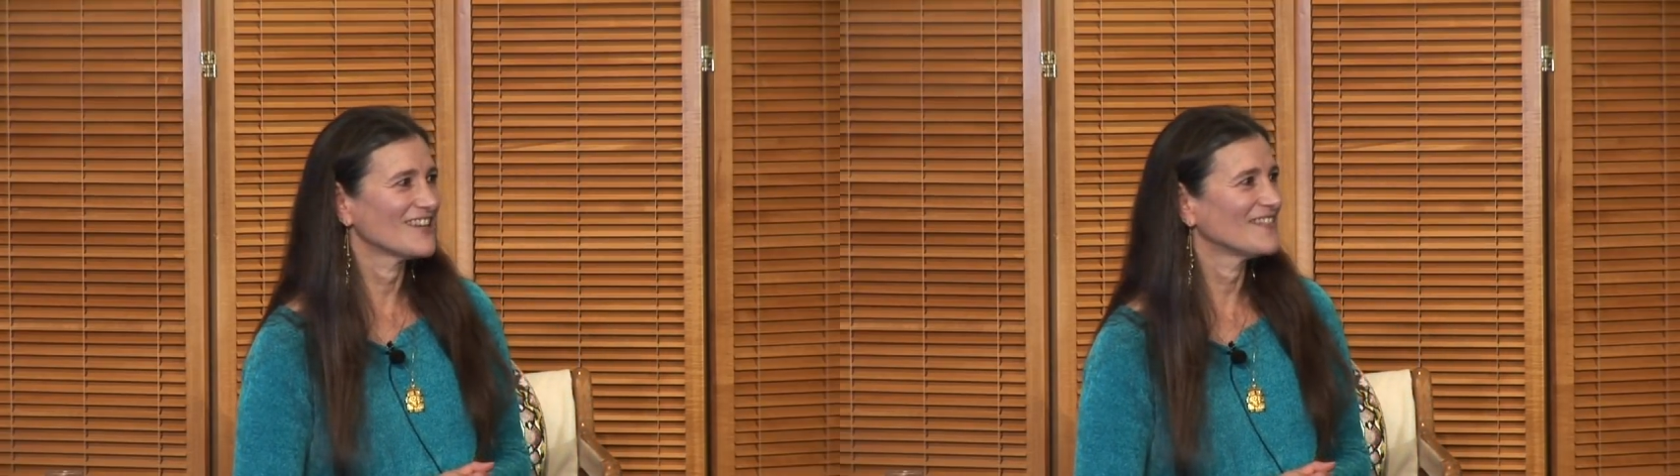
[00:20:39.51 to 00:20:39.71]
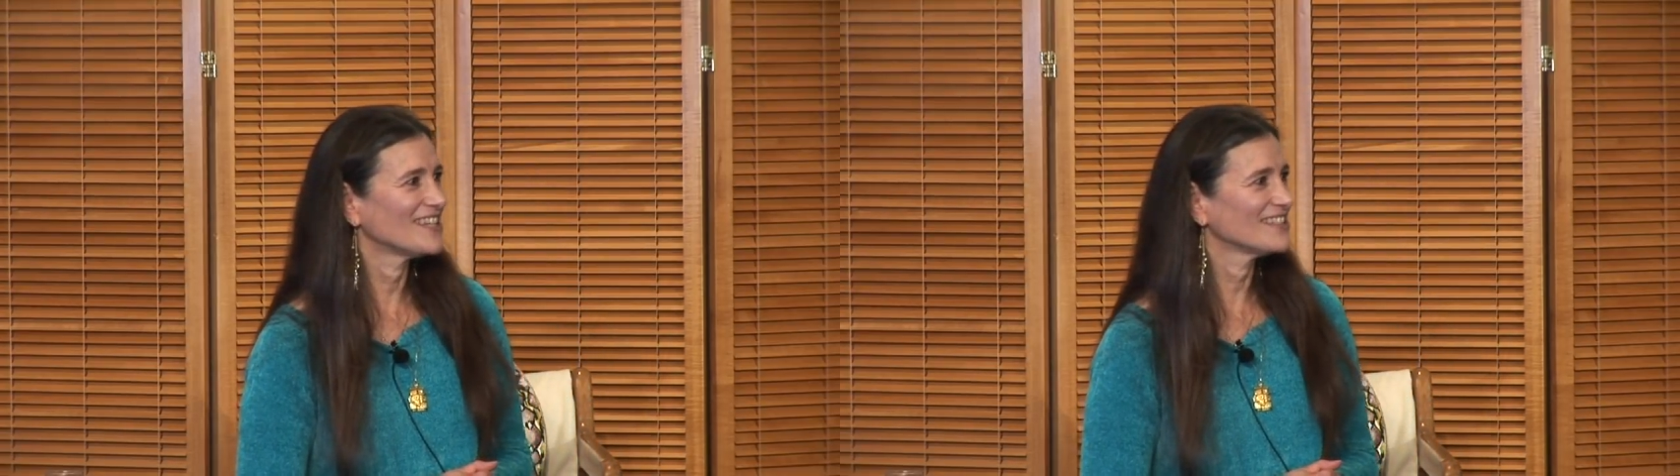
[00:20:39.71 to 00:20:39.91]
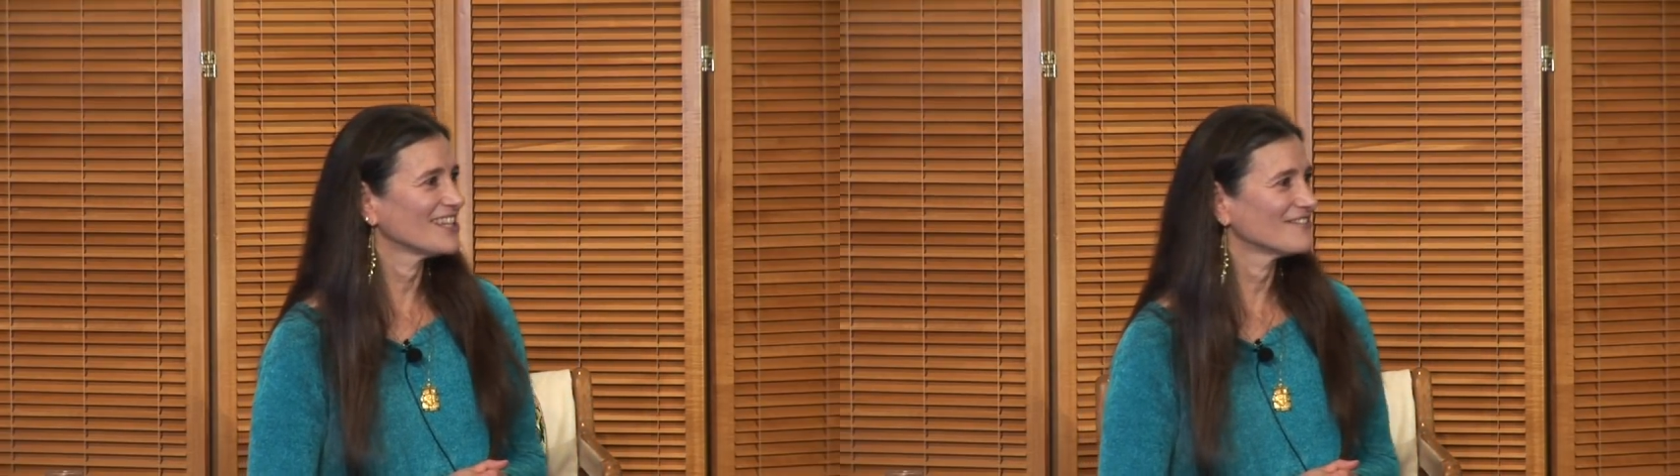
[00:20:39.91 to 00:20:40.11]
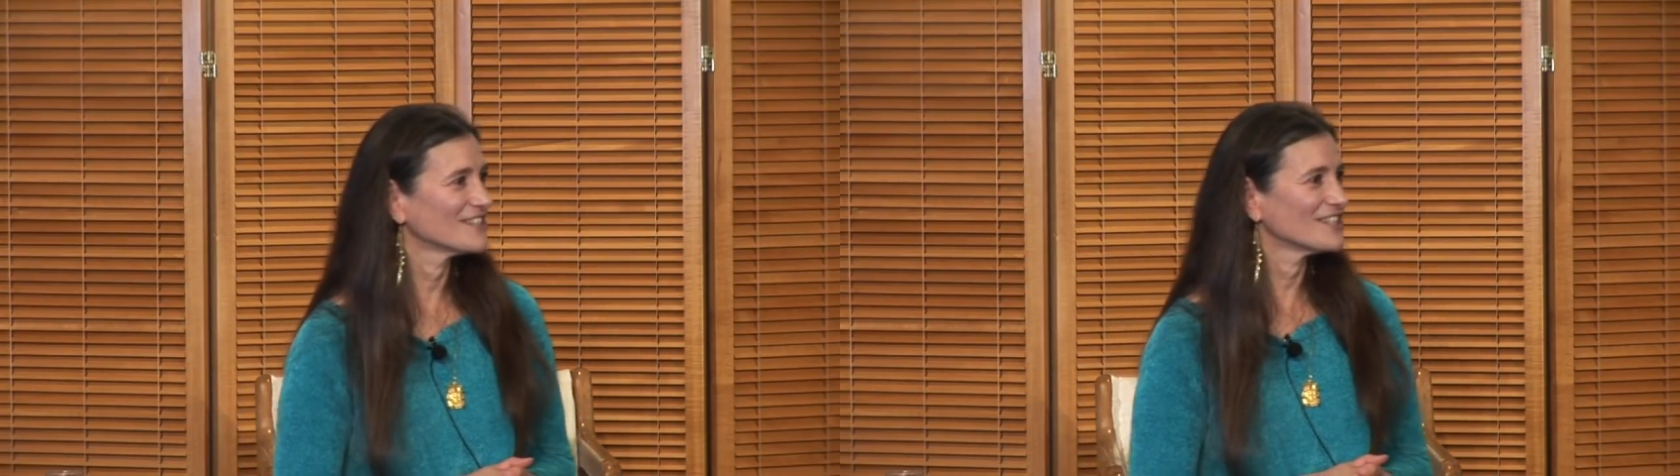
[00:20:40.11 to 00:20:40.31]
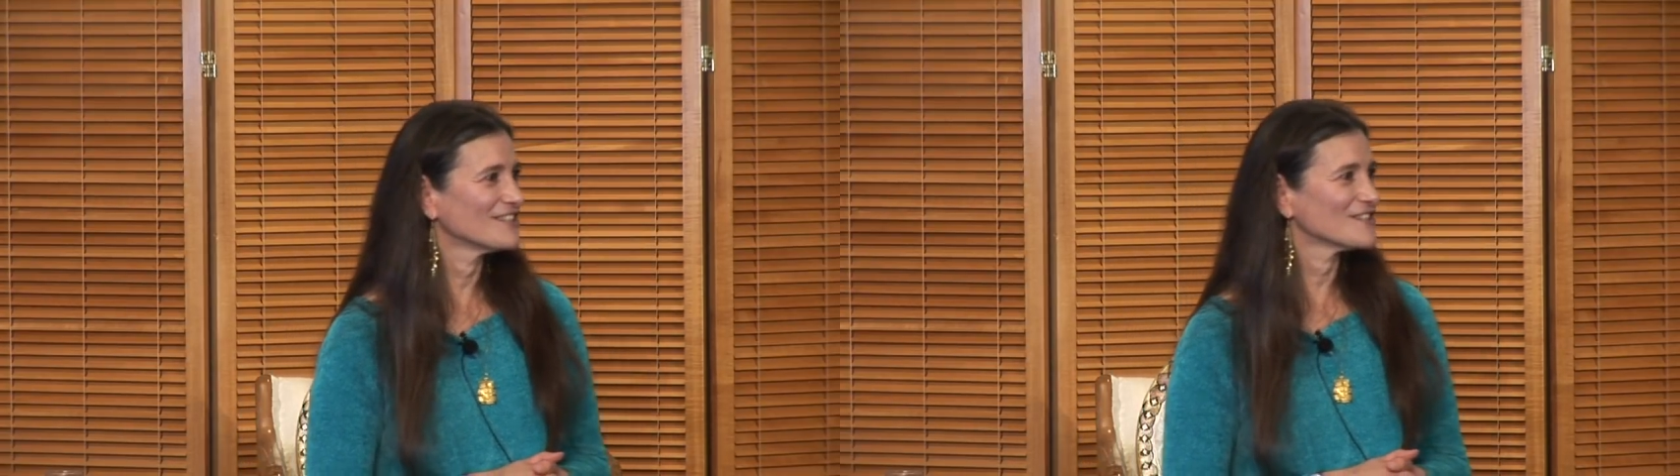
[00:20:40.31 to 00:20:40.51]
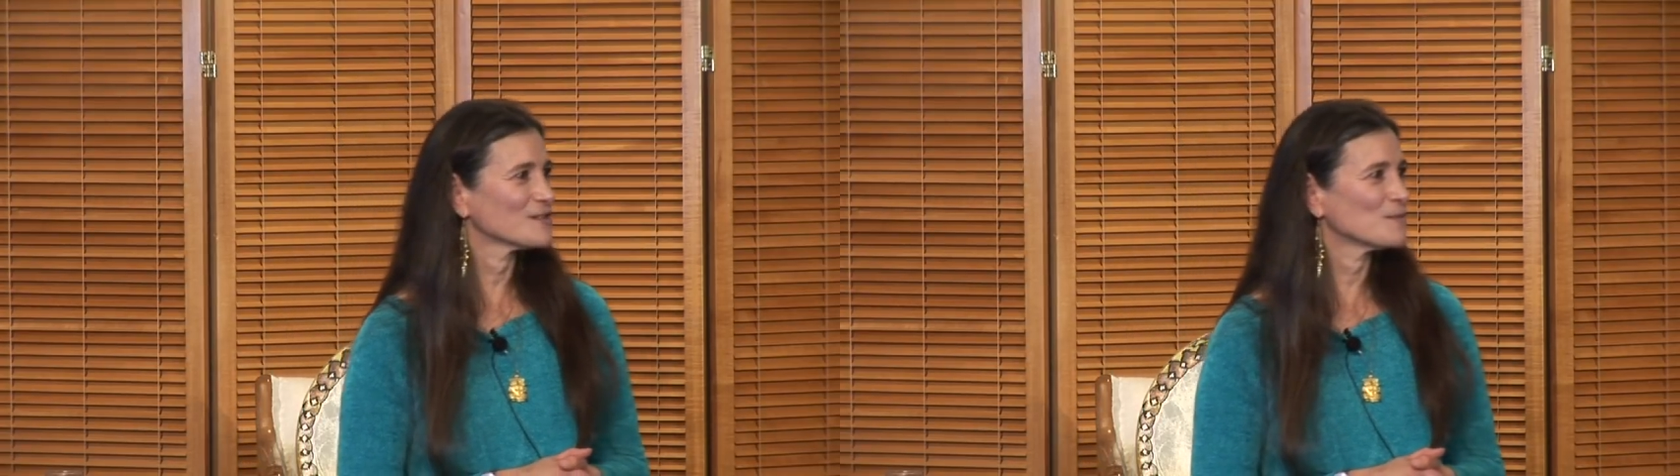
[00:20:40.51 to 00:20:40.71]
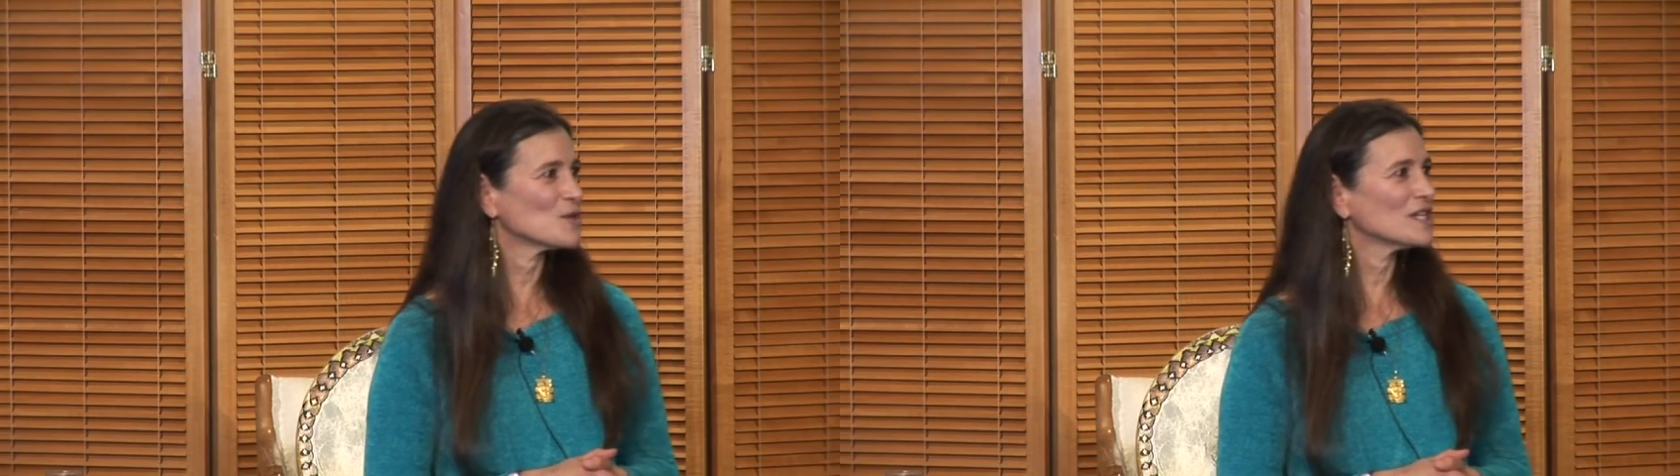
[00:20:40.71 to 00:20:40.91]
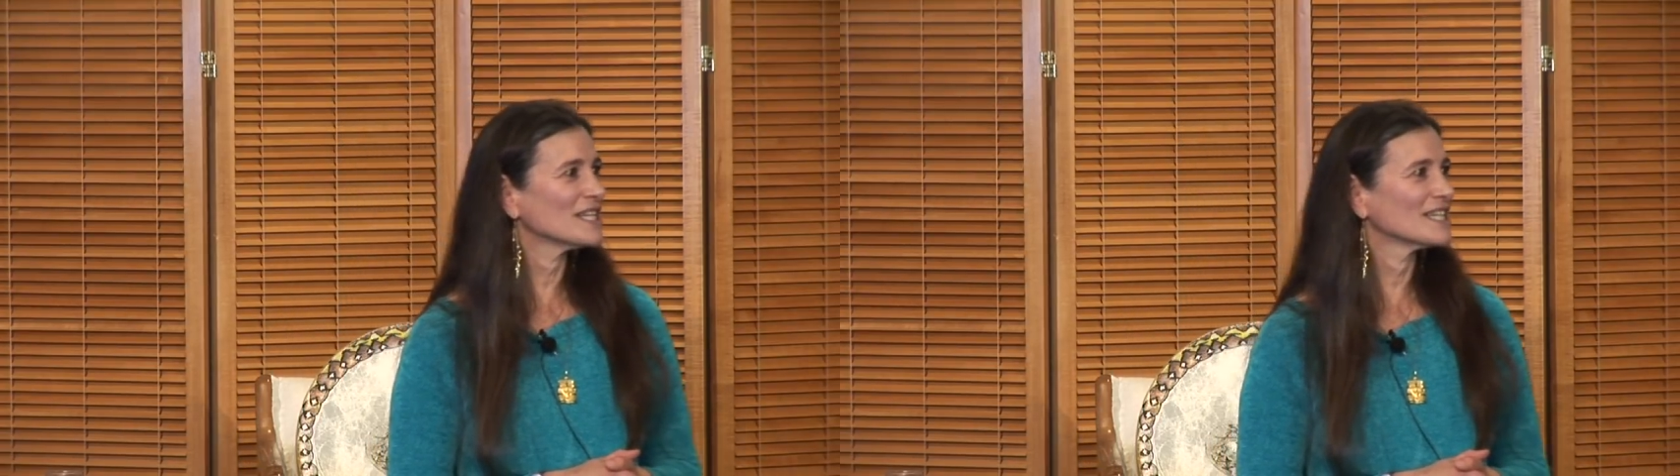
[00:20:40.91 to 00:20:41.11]
about that with you this
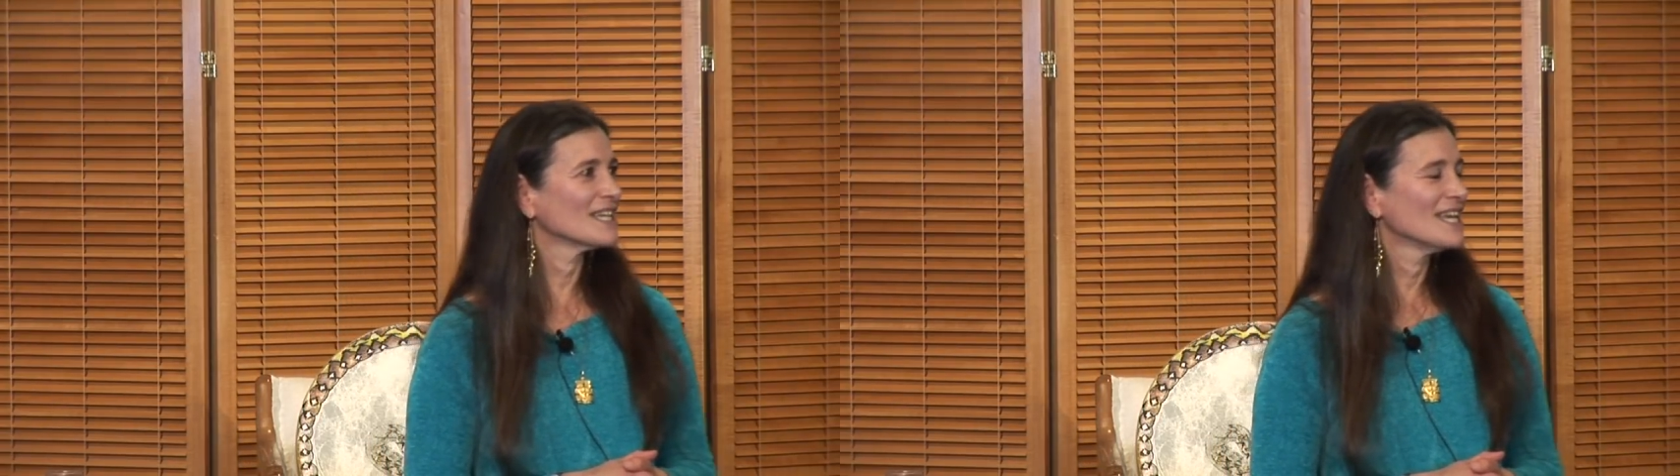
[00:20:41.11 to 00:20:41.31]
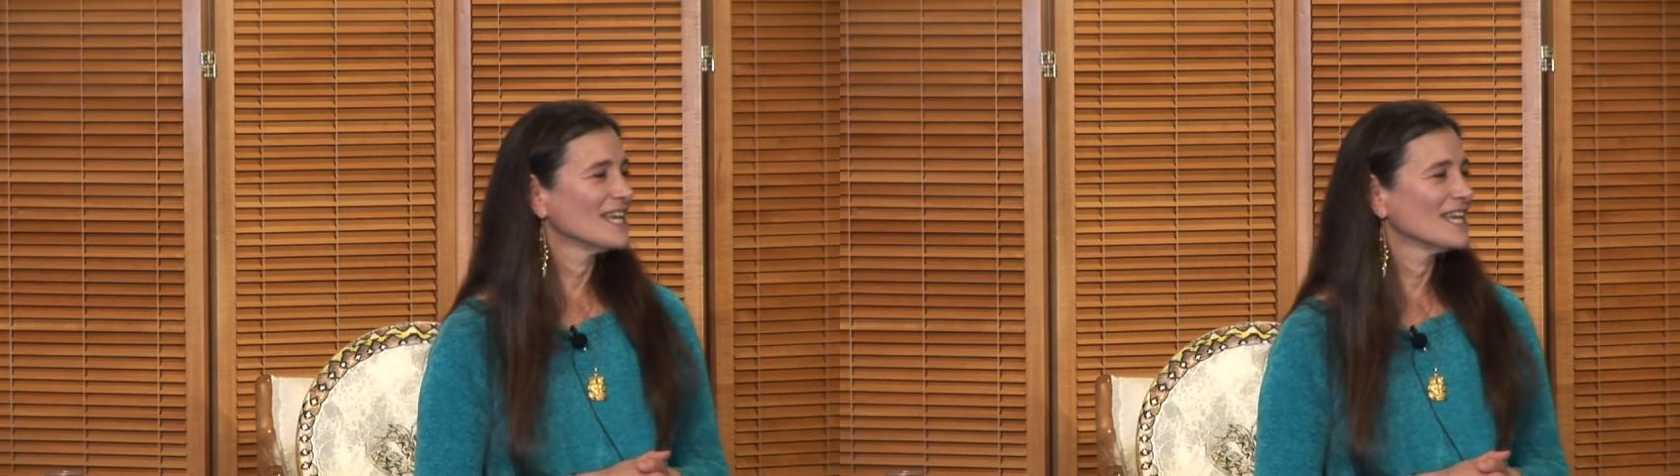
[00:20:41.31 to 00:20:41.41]
morning,